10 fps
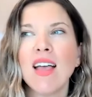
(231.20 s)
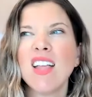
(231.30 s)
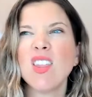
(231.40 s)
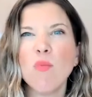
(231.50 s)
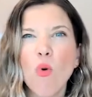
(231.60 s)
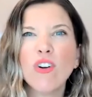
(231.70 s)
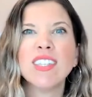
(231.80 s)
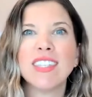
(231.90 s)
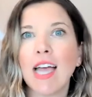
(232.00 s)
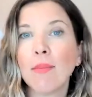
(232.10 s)
the more
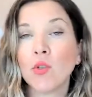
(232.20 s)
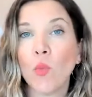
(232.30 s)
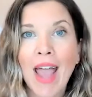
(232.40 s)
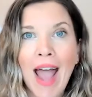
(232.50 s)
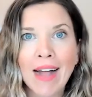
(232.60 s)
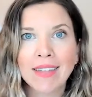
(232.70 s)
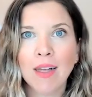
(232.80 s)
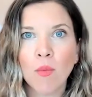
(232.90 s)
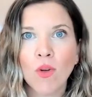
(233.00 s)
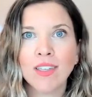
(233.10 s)
steps we ask
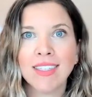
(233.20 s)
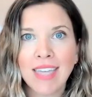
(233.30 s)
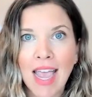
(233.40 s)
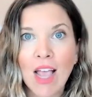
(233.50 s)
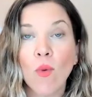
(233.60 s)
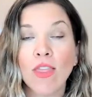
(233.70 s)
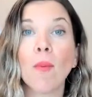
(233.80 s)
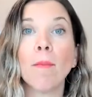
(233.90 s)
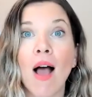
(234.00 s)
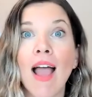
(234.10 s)
someone to take when
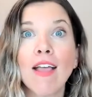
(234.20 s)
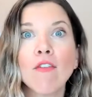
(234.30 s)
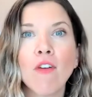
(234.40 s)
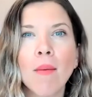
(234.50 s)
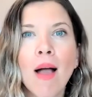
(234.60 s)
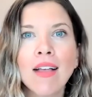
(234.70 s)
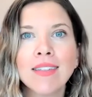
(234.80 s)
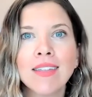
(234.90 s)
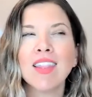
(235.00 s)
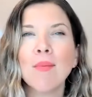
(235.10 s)
they're buying from
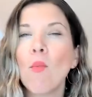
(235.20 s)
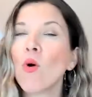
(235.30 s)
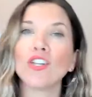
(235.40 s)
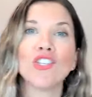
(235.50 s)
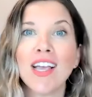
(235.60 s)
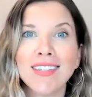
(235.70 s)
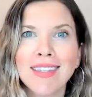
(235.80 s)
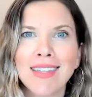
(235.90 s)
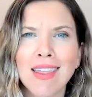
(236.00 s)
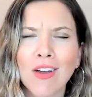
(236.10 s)
us, the more
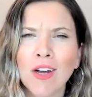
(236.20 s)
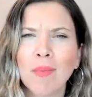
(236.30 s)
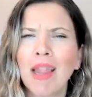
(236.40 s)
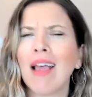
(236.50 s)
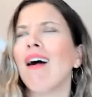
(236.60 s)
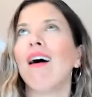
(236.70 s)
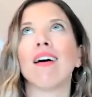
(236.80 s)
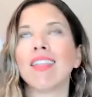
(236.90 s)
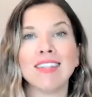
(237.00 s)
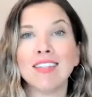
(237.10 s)
chances that they're going to be like,
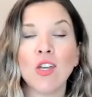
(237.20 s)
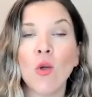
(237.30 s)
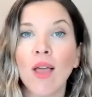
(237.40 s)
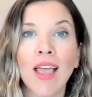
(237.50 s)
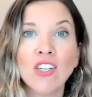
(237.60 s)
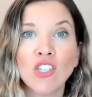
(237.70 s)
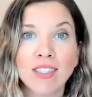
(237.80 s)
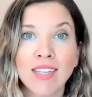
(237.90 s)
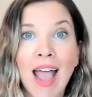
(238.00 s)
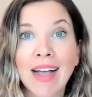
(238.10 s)
oh, this is annoying, and
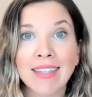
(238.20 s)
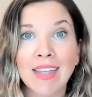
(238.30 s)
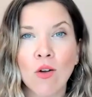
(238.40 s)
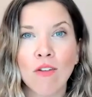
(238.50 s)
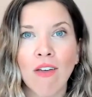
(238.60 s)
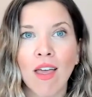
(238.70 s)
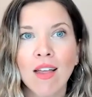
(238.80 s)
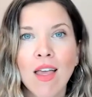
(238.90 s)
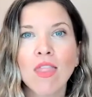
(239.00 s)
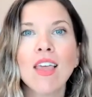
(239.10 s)
just X out of it.
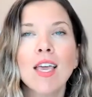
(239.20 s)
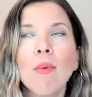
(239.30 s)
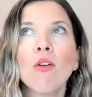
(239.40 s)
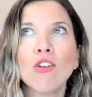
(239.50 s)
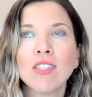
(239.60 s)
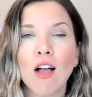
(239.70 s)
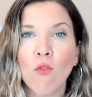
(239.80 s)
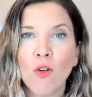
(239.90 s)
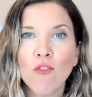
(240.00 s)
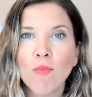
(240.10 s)
Think about
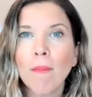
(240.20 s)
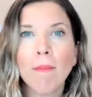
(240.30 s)
yourself when you've been